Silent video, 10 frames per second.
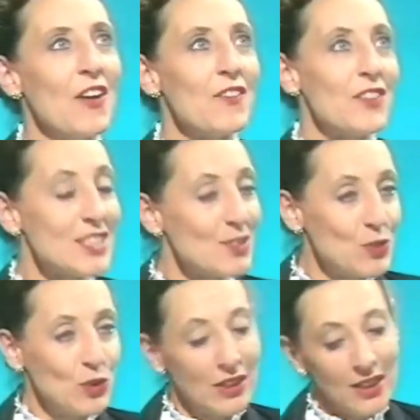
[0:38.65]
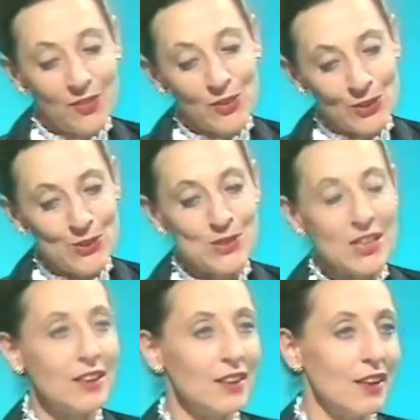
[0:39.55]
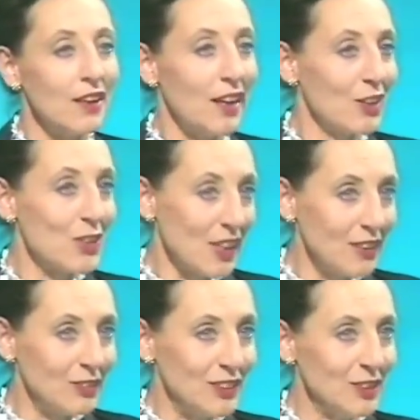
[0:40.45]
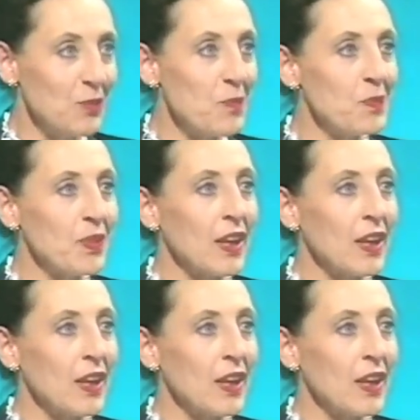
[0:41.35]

uh, first of all, if you're using an uh, electric oven,